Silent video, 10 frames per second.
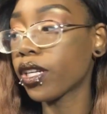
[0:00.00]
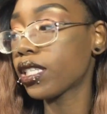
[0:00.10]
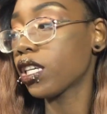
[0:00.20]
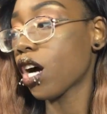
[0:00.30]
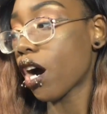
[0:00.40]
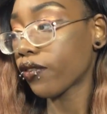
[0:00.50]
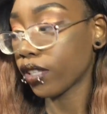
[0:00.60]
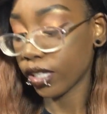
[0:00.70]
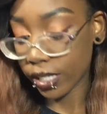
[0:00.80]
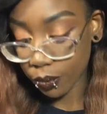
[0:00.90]
going to take off
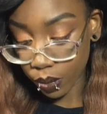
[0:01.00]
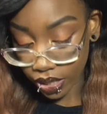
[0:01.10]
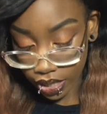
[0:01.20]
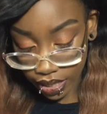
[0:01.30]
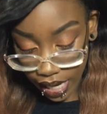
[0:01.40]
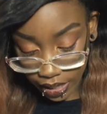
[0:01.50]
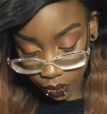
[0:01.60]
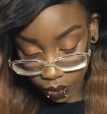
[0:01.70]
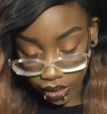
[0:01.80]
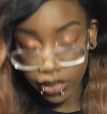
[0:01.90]
the list, but the next
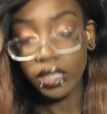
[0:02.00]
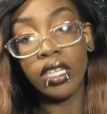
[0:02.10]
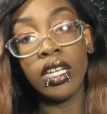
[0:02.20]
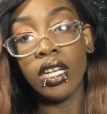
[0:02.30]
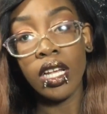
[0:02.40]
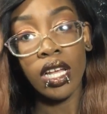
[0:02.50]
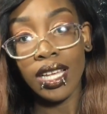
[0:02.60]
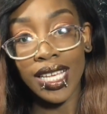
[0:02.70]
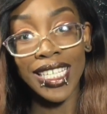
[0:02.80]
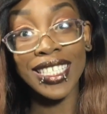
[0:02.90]
one
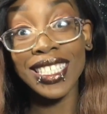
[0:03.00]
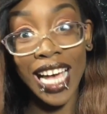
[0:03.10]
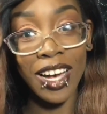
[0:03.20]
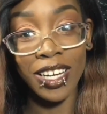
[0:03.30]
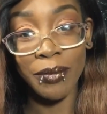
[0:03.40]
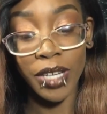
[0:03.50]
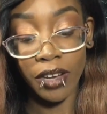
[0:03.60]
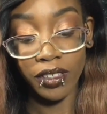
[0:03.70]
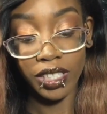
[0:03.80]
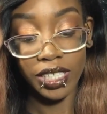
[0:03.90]
is not going to be
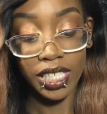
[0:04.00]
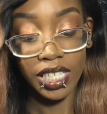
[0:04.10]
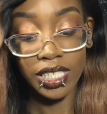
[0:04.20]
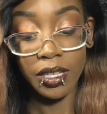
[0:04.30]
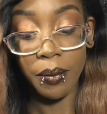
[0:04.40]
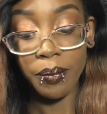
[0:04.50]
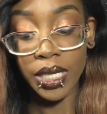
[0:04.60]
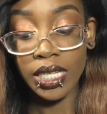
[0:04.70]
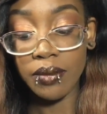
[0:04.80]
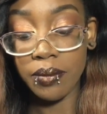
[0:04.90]
off the list. It is the
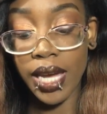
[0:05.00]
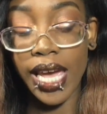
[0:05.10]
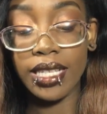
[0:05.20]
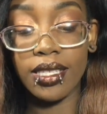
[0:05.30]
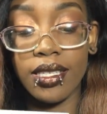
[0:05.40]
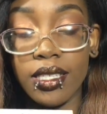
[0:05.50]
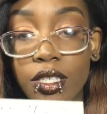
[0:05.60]
Meet Matte